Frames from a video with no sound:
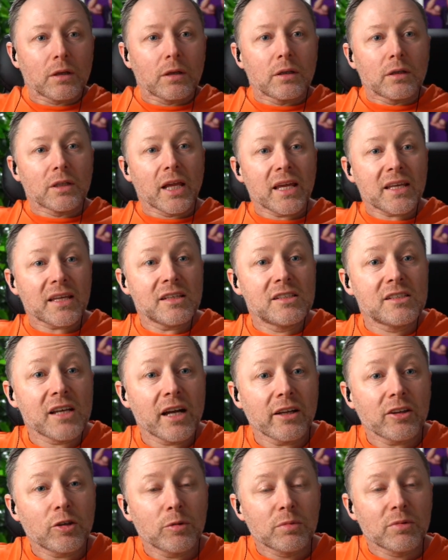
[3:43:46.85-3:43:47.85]
Like in
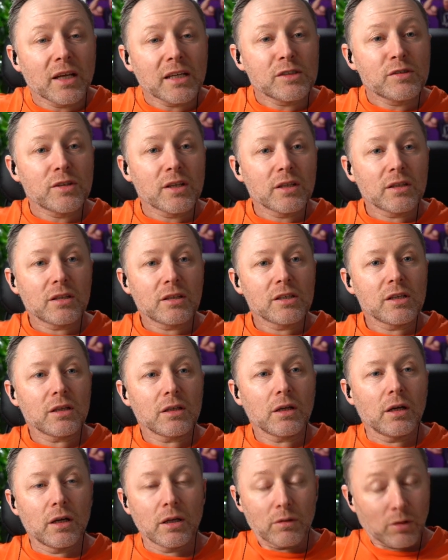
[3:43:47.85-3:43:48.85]
Sanctum, thanks for
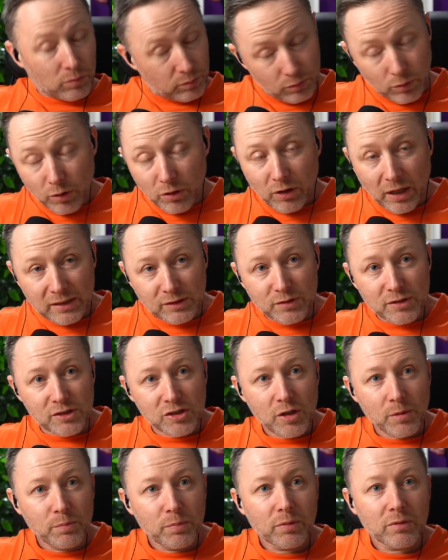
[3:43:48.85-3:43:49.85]
the
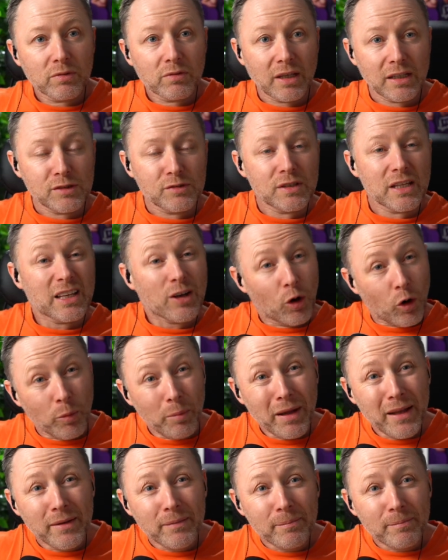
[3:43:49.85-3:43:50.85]
sub, thanks for the
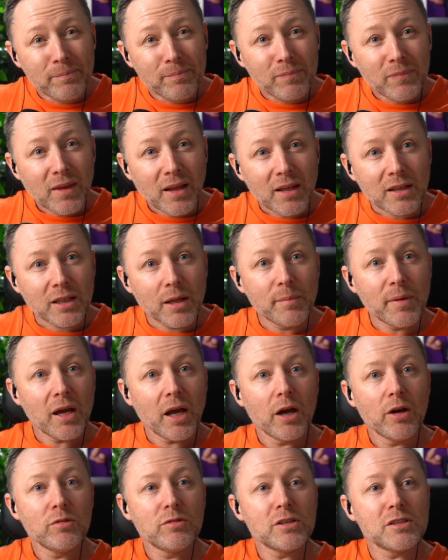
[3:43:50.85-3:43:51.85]
comment. Limmy,
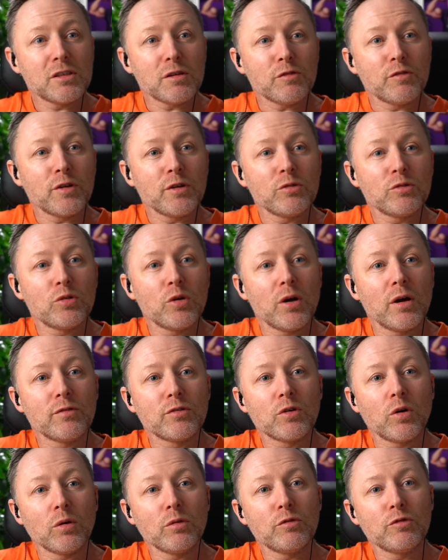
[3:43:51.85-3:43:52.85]
how does it feel to have
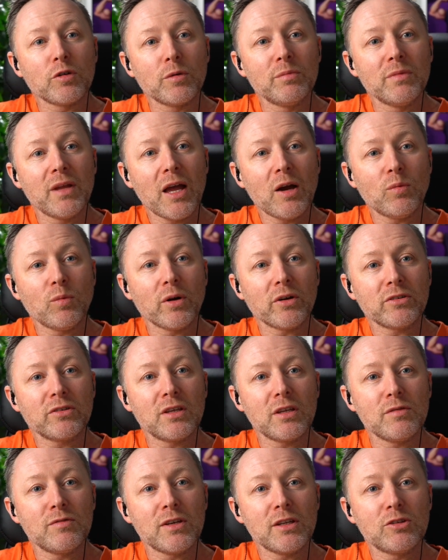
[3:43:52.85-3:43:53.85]
gone from network
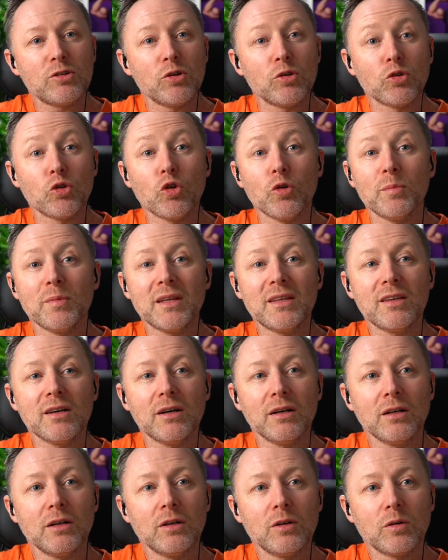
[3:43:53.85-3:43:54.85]
TV to new media?
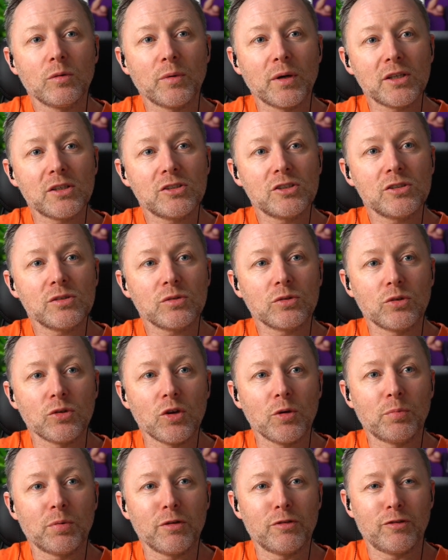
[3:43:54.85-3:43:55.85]
Which do you
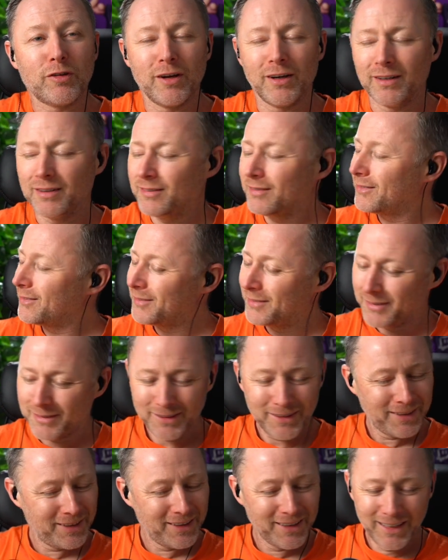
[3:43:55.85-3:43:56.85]
prefer?
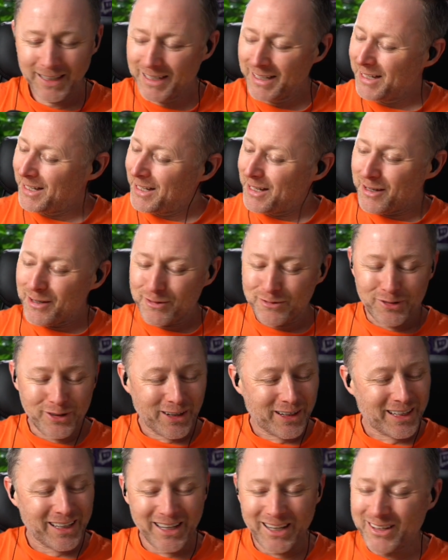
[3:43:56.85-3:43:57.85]

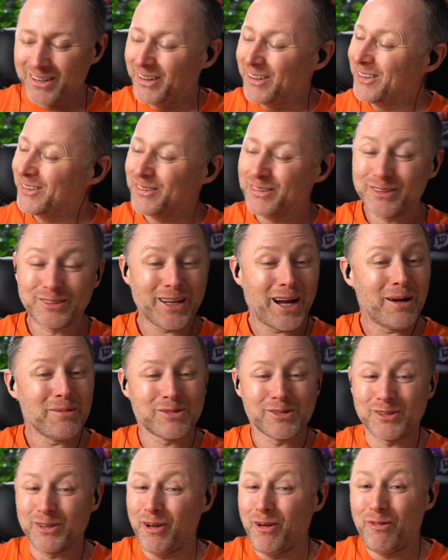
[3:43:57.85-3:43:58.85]
Fucking cunt, it's
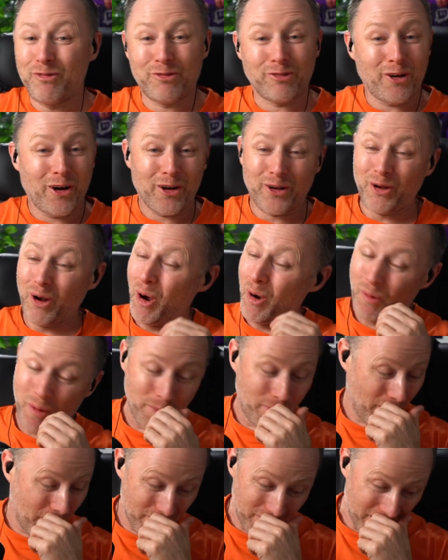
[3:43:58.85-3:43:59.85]
absolutely fuck all
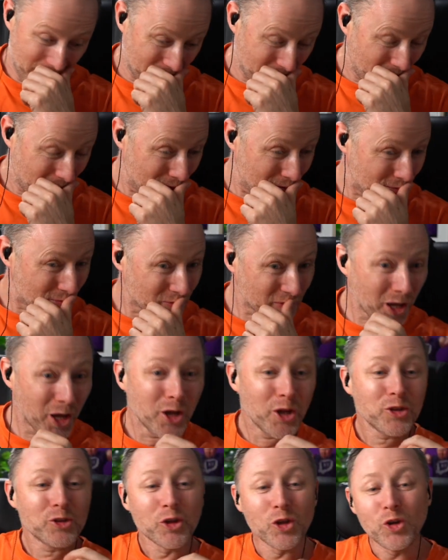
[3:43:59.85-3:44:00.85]
about me, man.
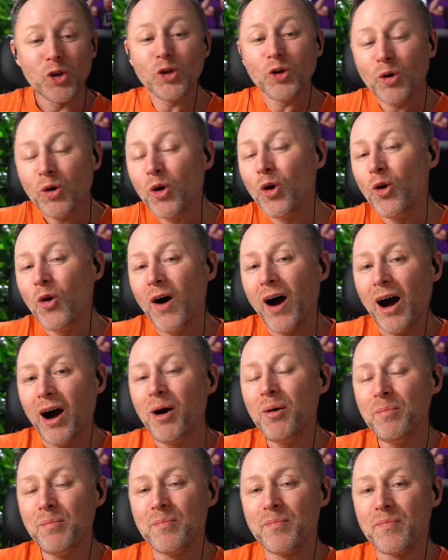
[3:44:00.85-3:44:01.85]
Do you know who I
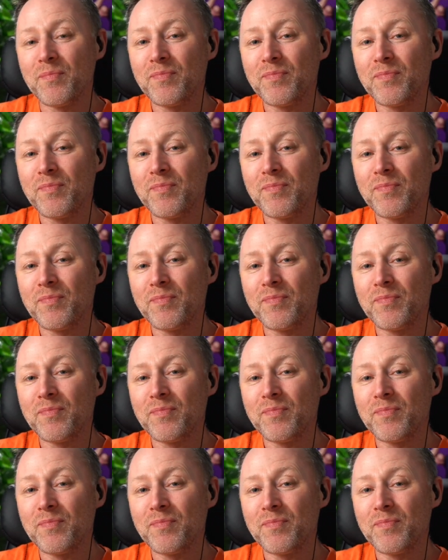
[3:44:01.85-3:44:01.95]
am?